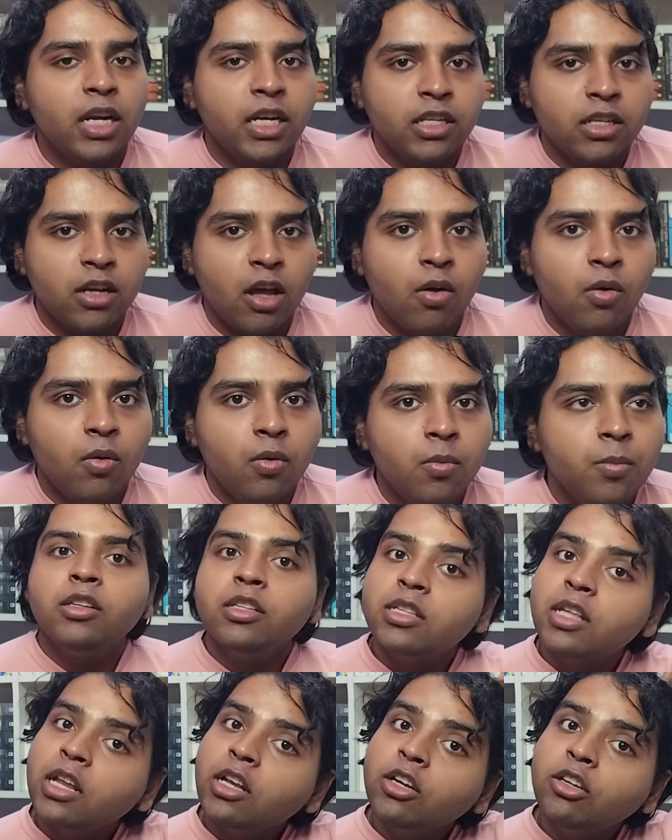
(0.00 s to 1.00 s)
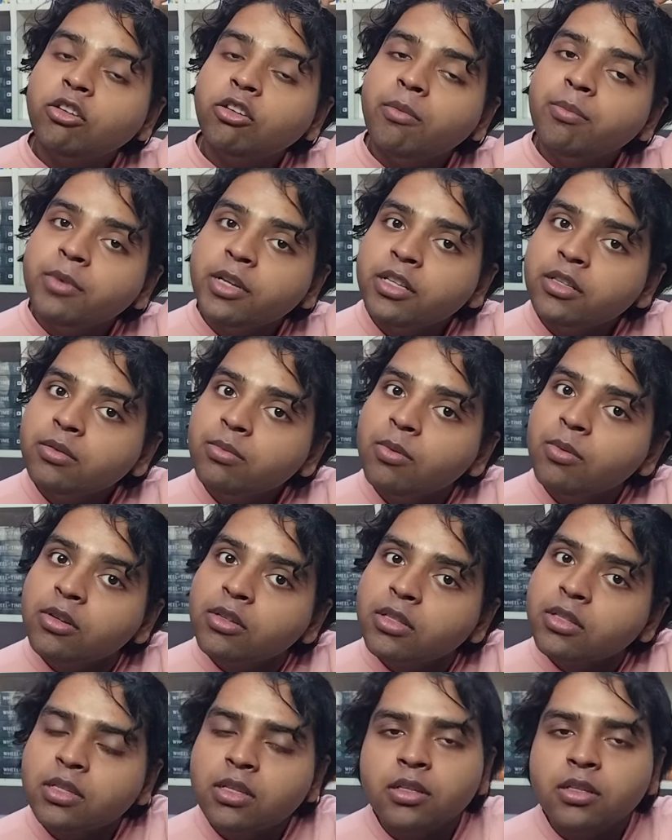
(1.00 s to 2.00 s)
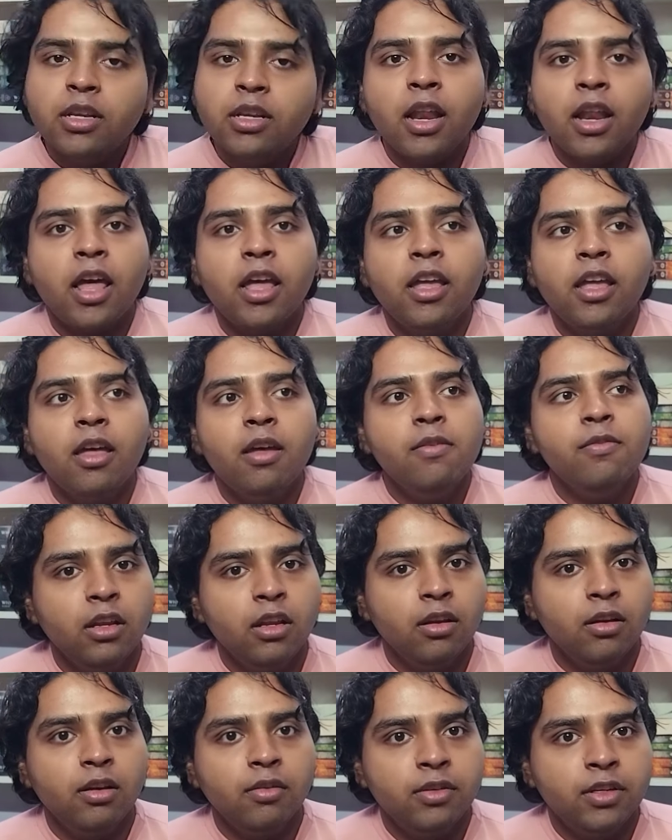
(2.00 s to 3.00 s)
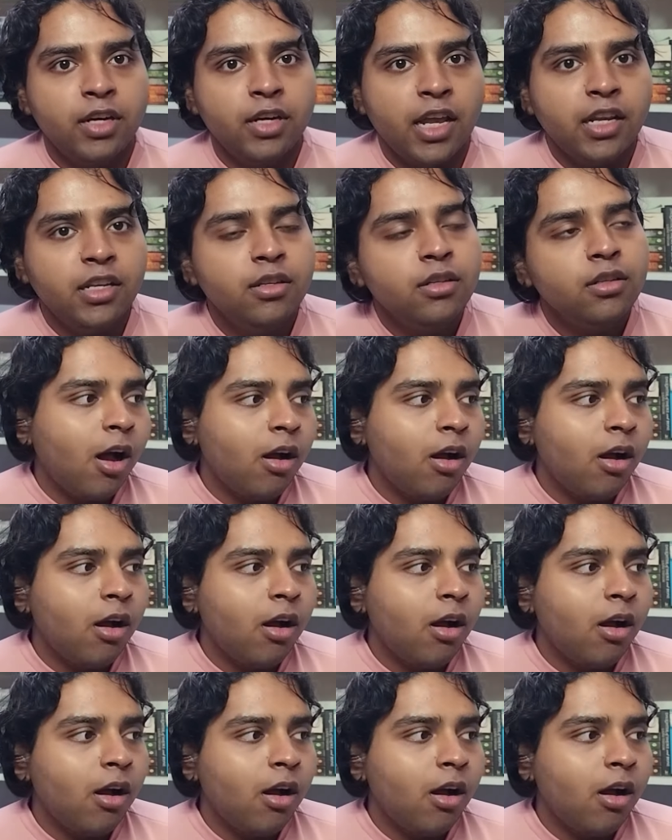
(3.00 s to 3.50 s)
right now. These are the top 10 books that I have read.